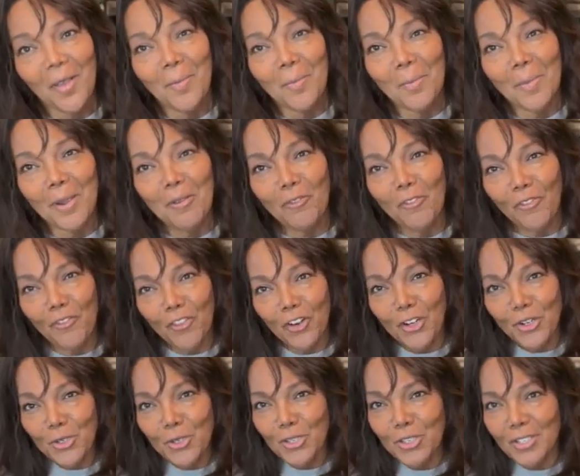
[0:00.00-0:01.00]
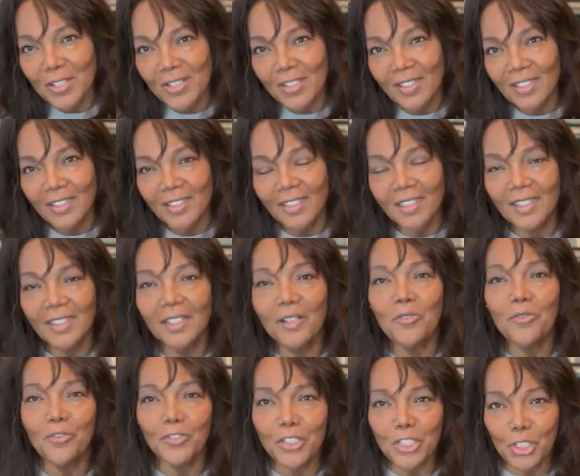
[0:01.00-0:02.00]
My first
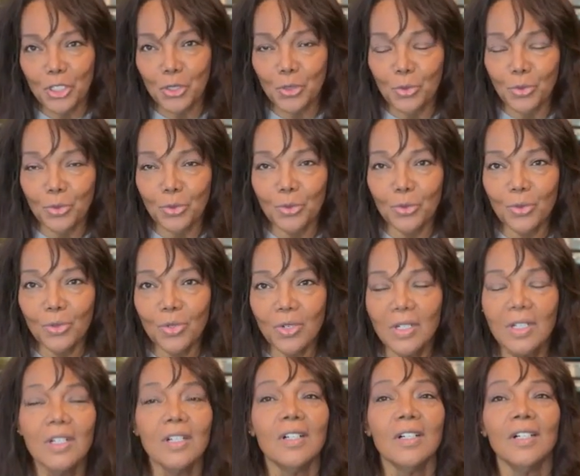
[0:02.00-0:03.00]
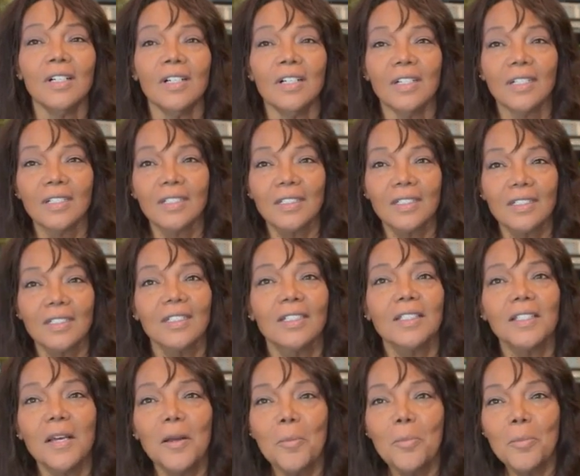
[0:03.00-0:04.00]
official
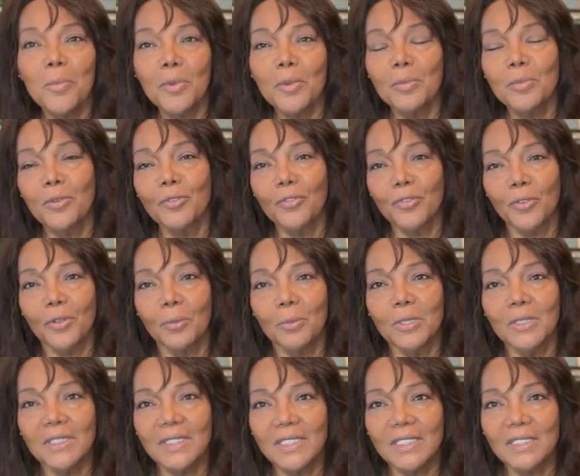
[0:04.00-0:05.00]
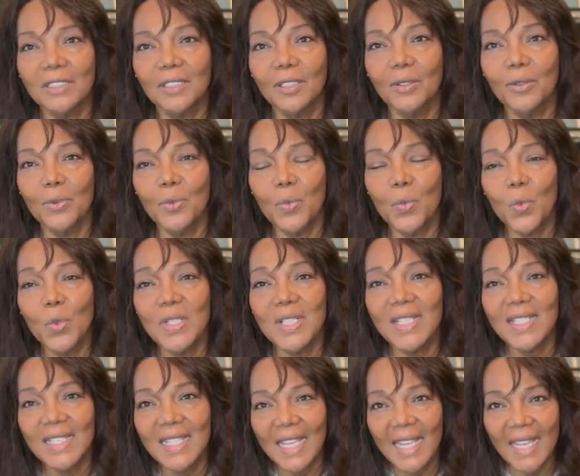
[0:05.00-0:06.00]
club performance
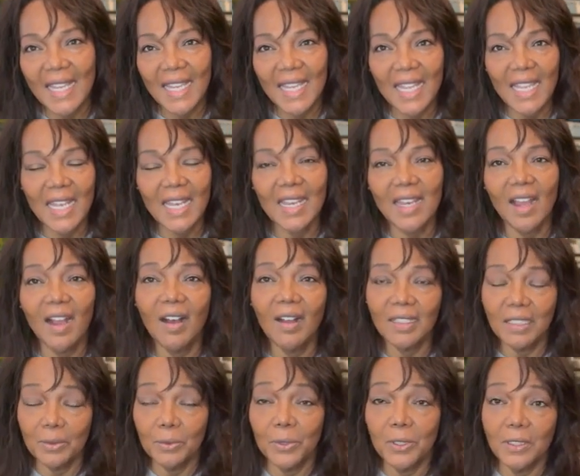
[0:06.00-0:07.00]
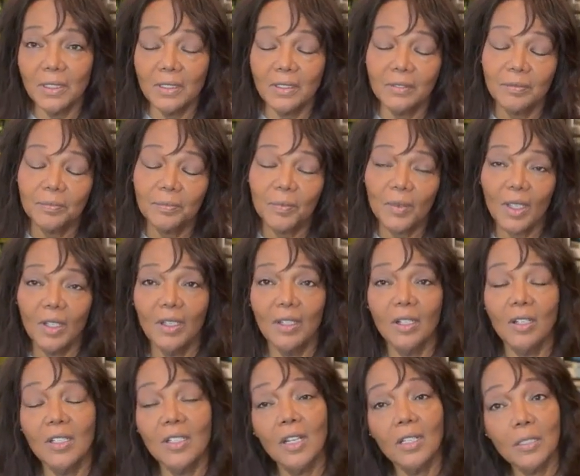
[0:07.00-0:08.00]
was in Hollywood,
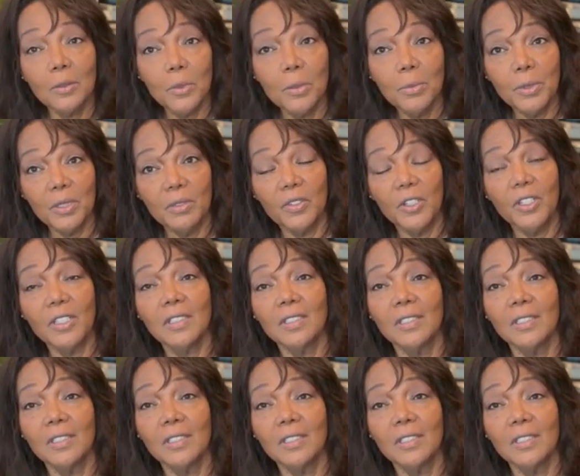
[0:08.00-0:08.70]
on Hollywood Boulevard.